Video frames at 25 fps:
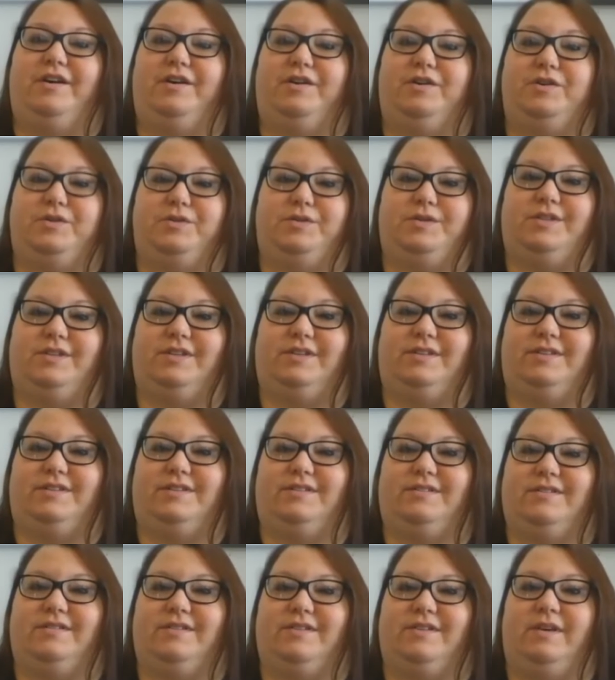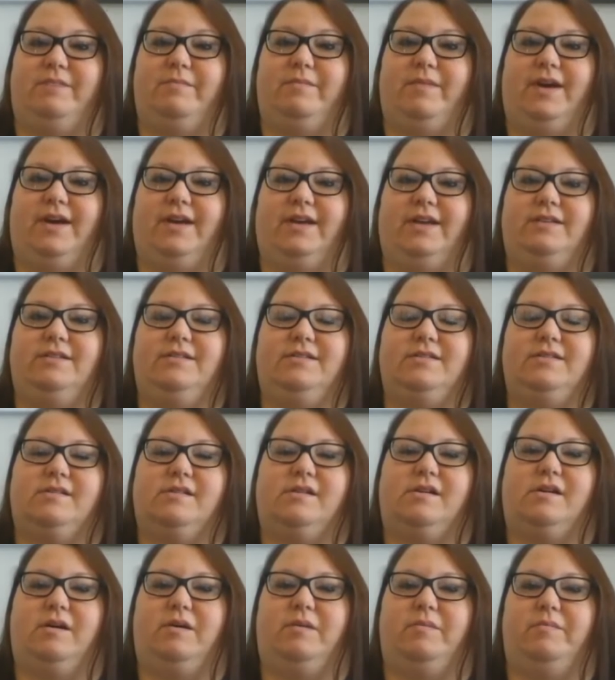acoustics in mind,
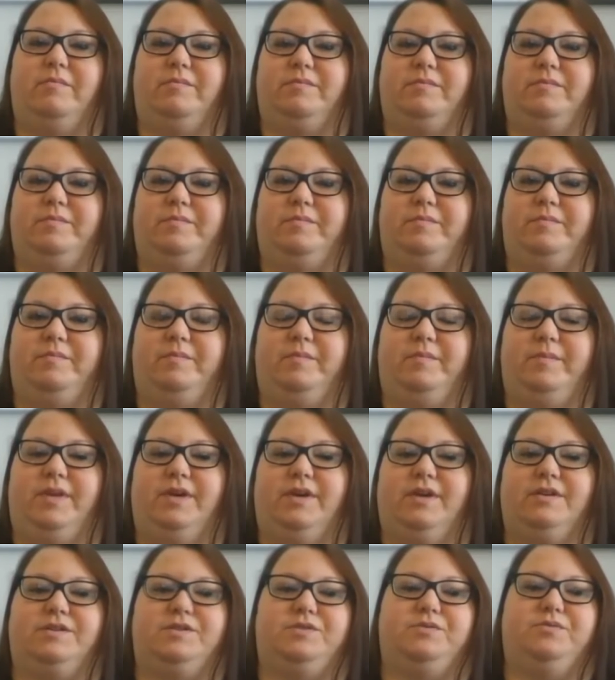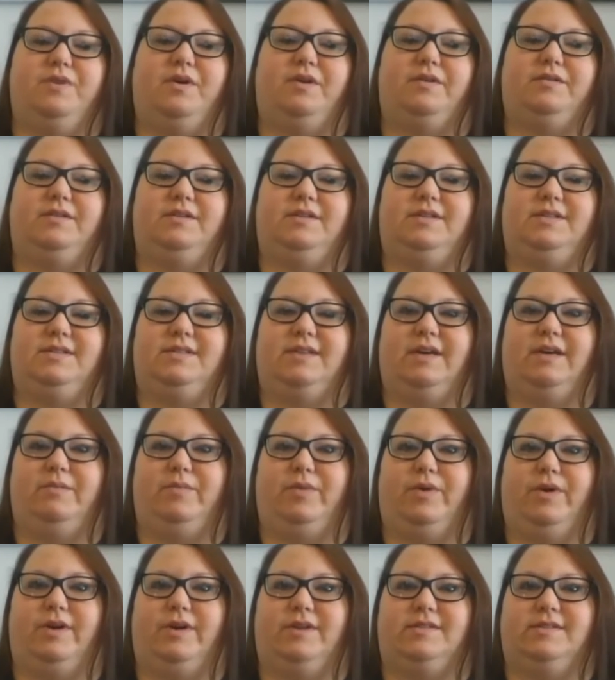because throughout the
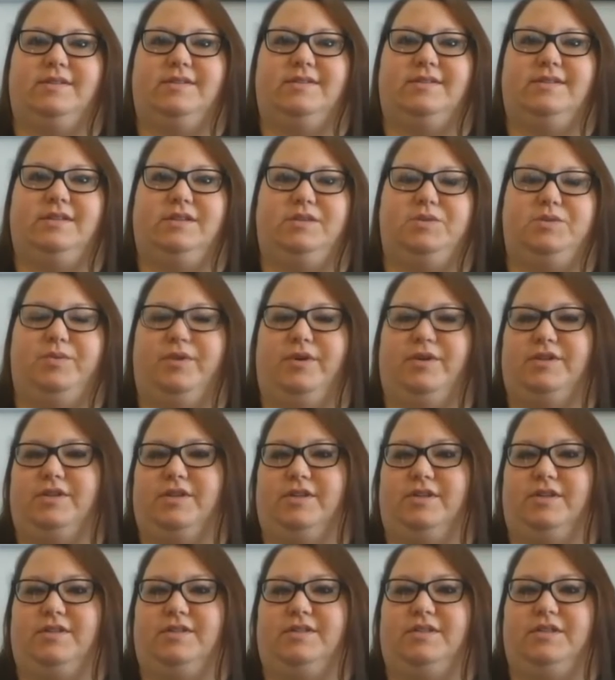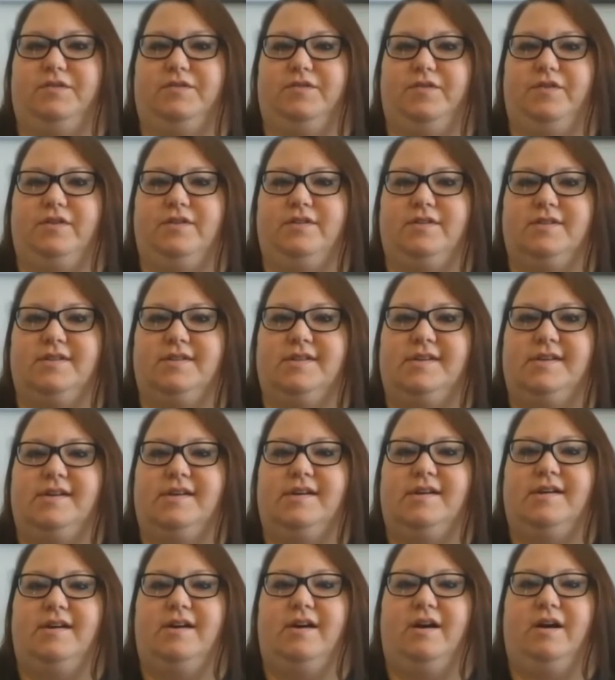design process, each project is different.
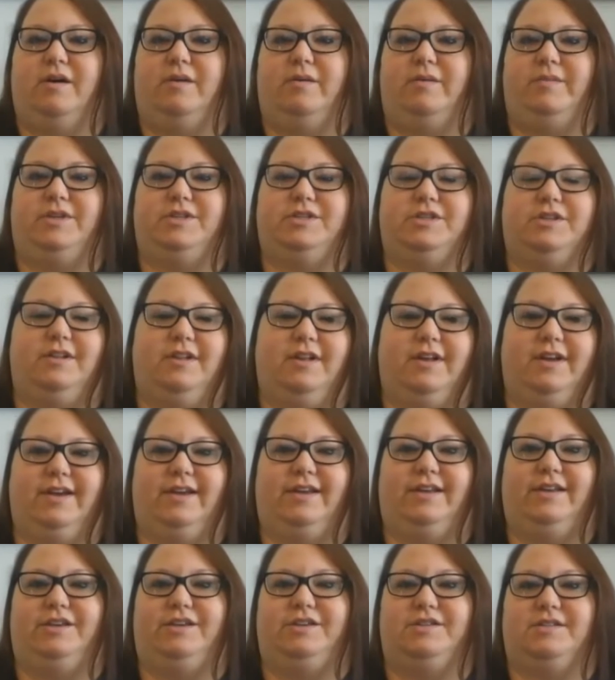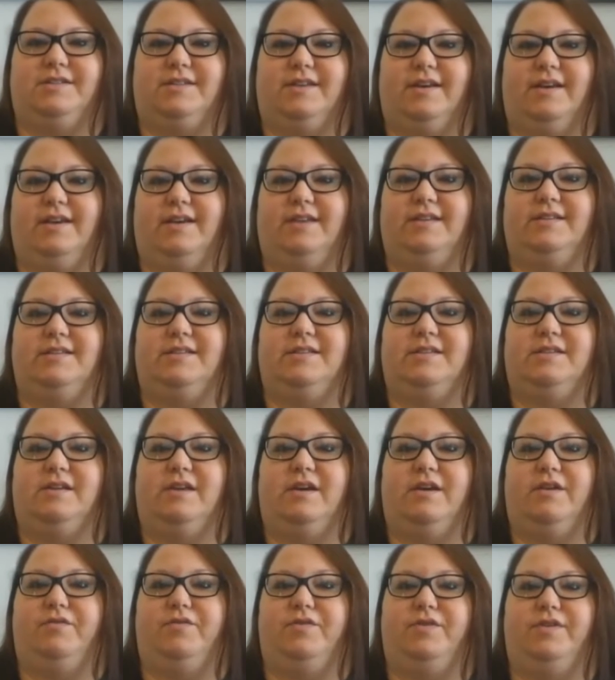Each client, each site,
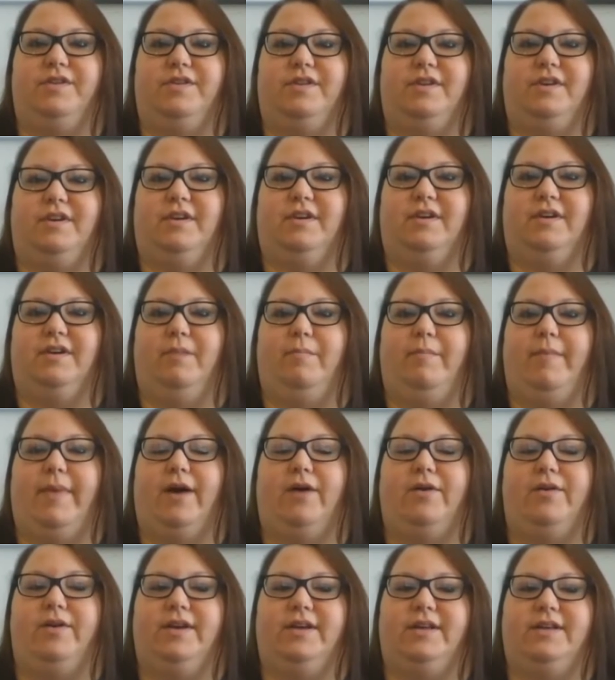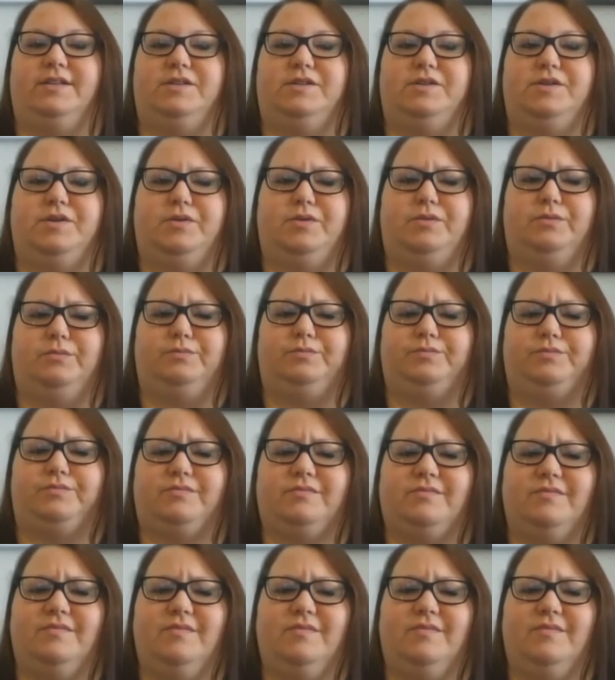everything about it. So